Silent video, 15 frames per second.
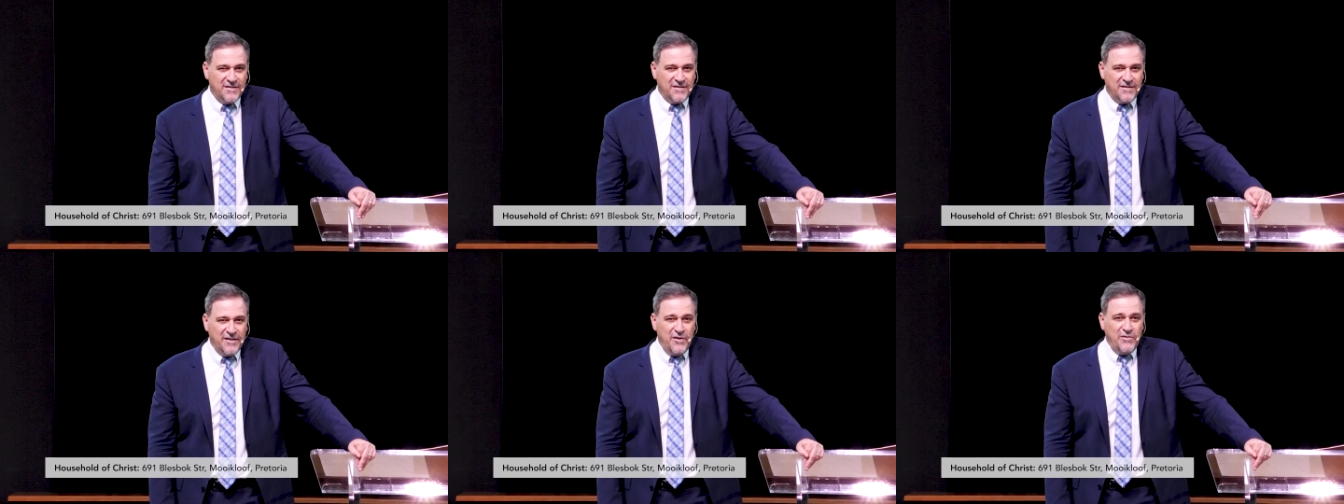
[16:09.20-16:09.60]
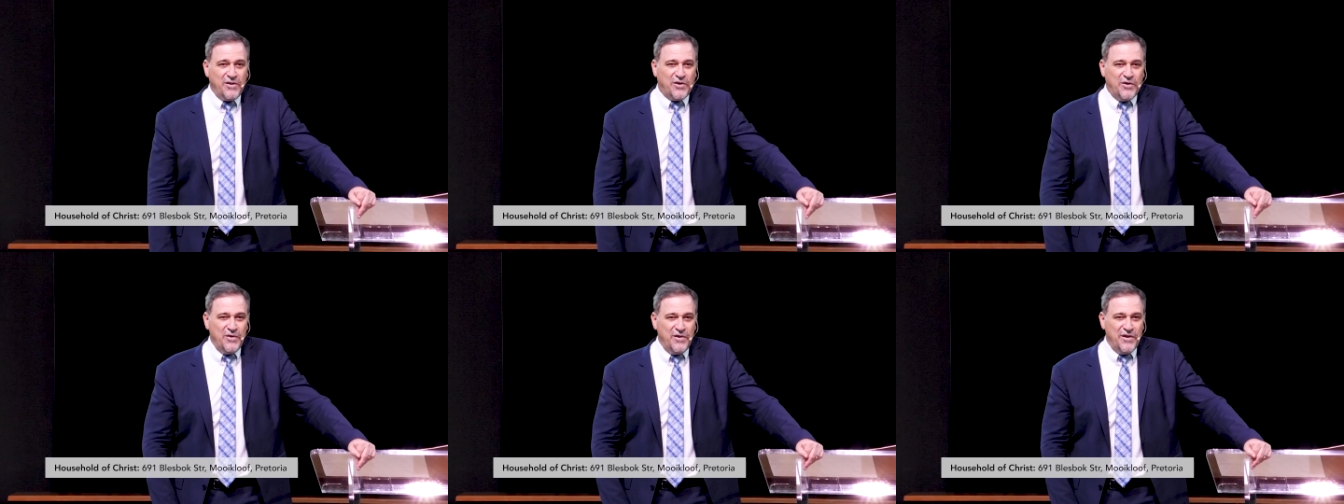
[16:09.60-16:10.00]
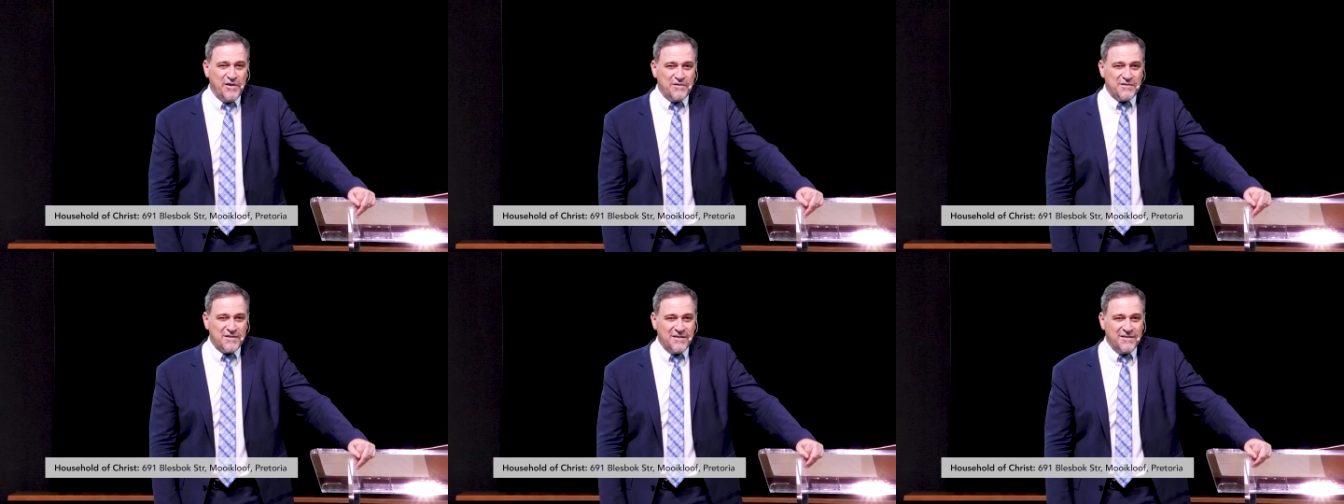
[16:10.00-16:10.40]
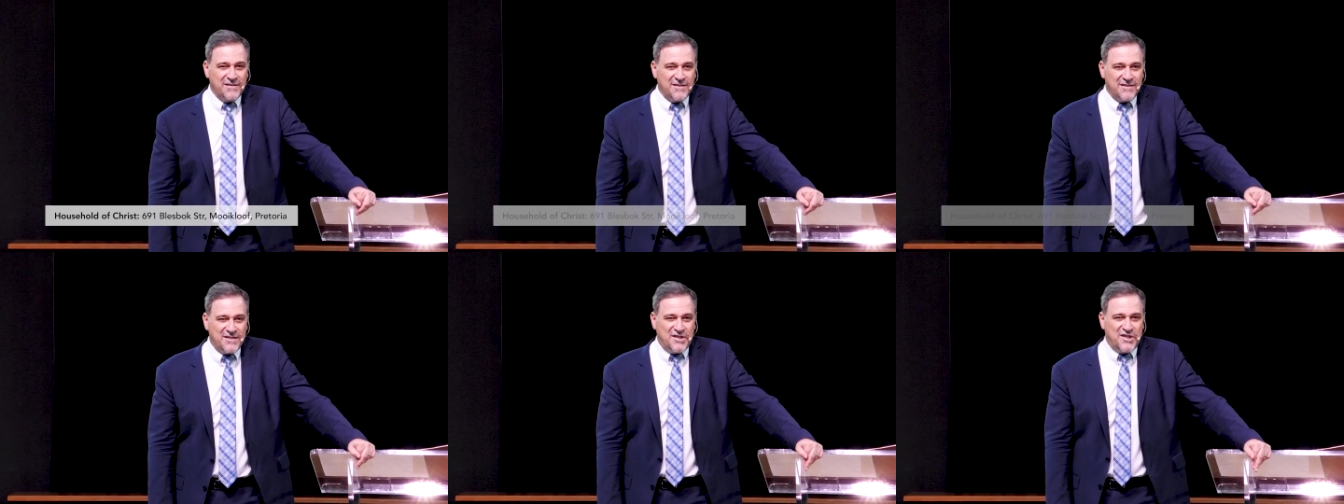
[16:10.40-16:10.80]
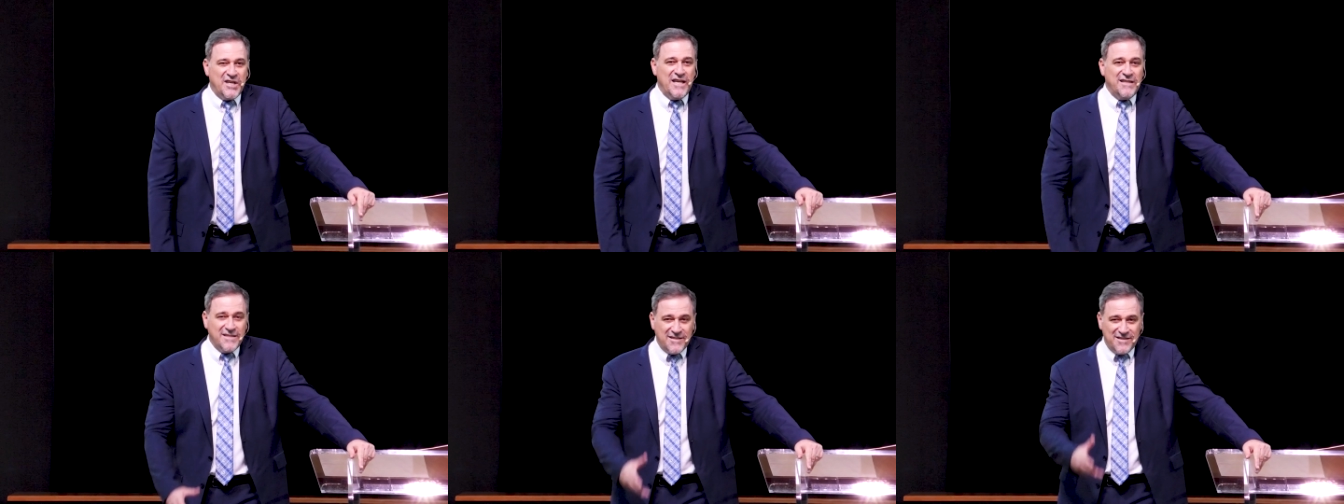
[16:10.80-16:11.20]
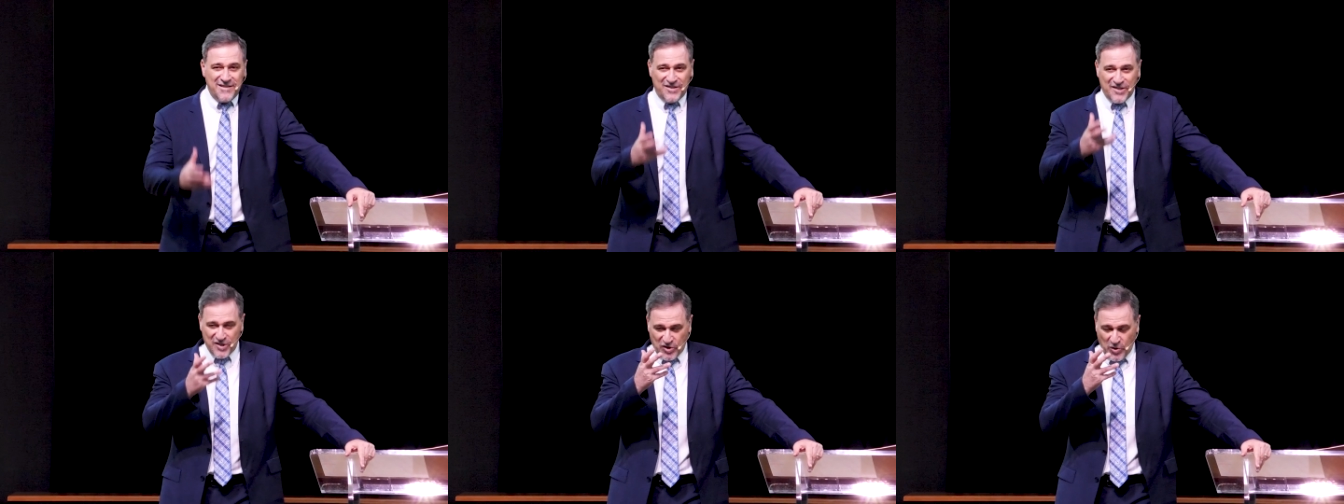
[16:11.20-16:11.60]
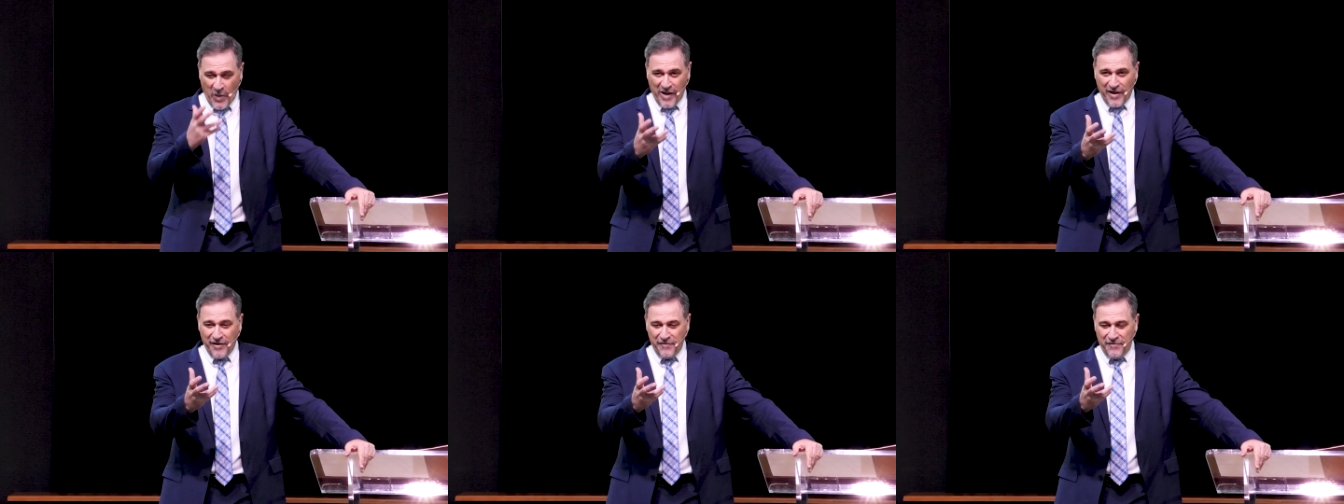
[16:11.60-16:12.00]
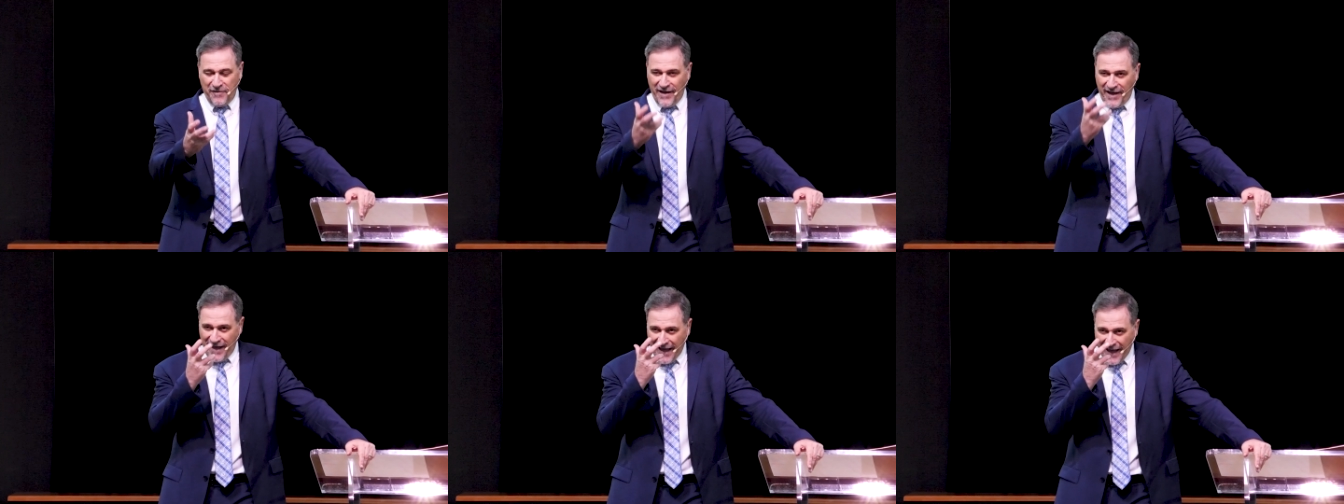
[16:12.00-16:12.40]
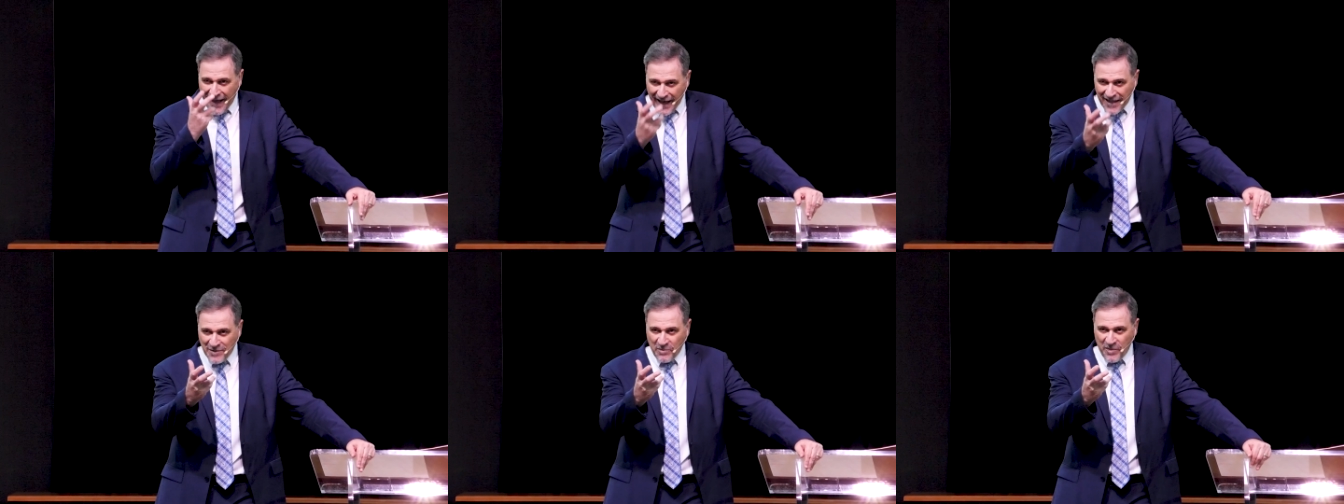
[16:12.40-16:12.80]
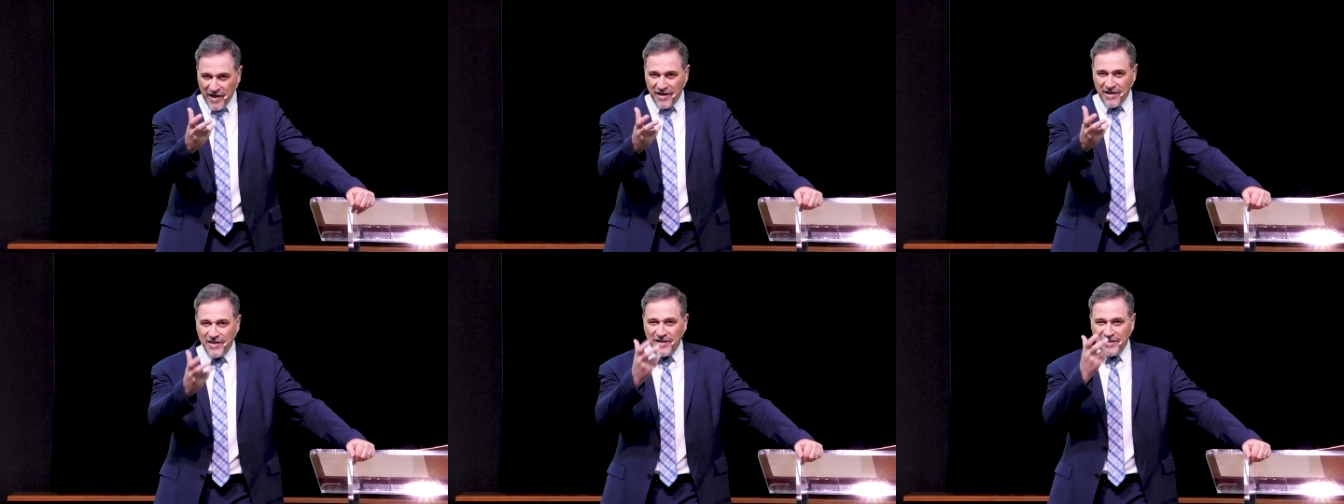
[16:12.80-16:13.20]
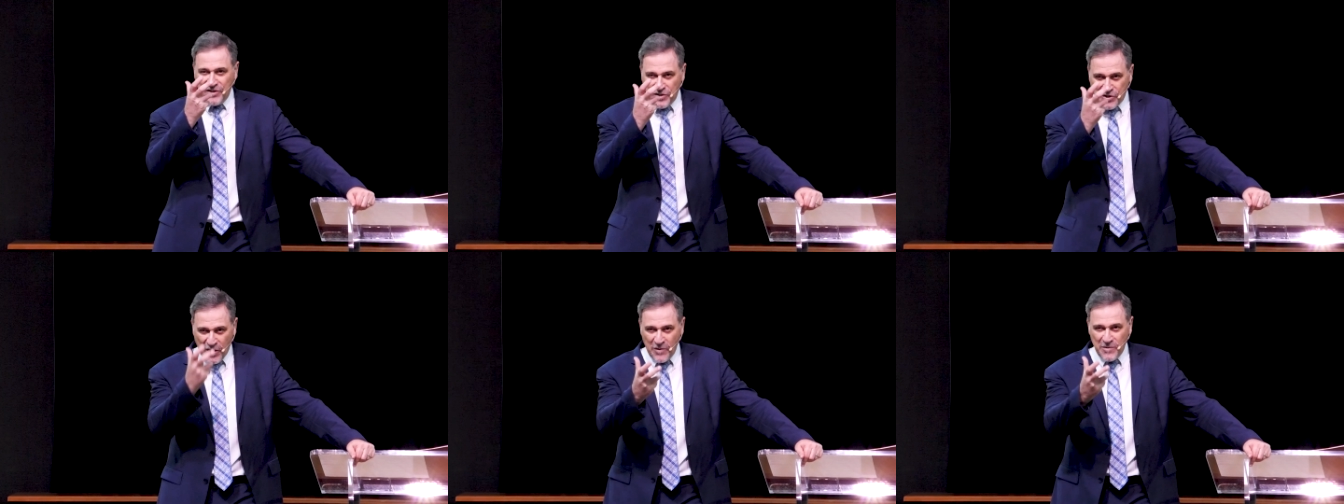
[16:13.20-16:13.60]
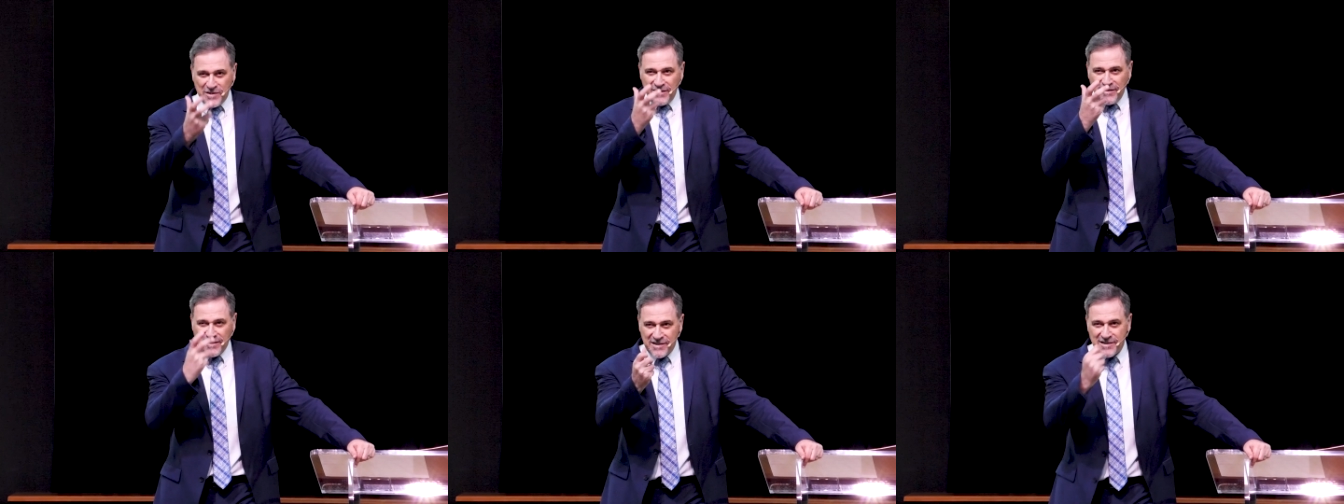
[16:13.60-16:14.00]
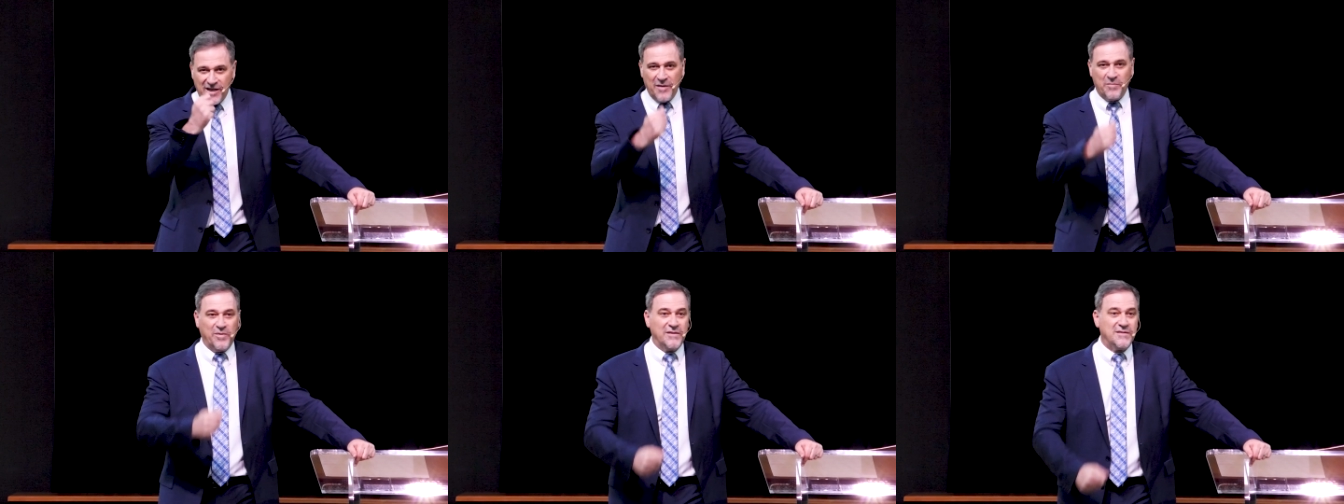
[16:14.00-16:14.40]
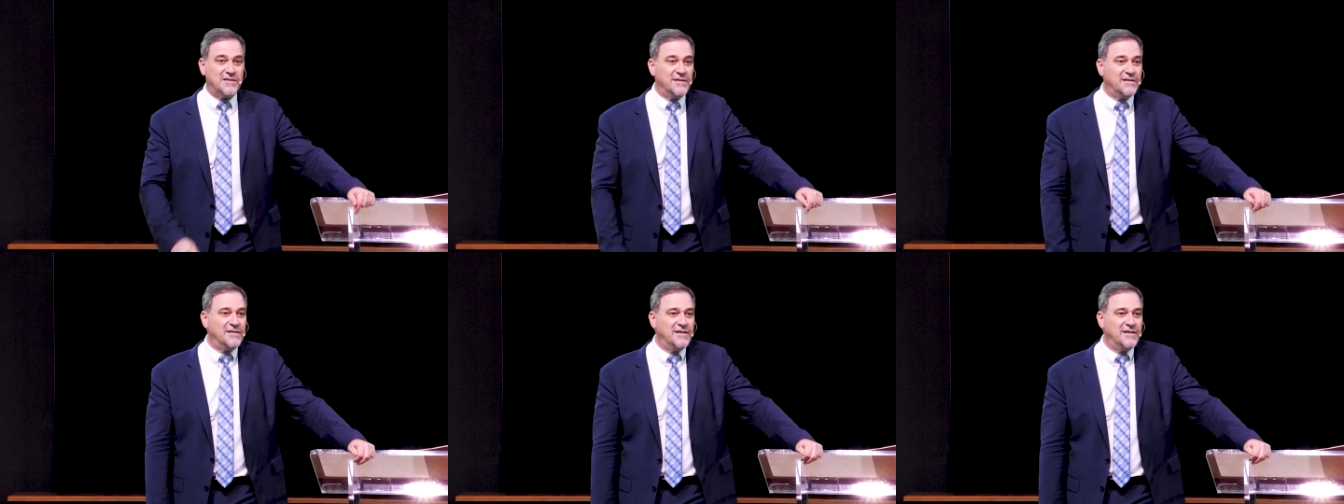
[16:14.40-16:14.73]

You know the good news? Jesus' 12 handpicked, chosen disciples.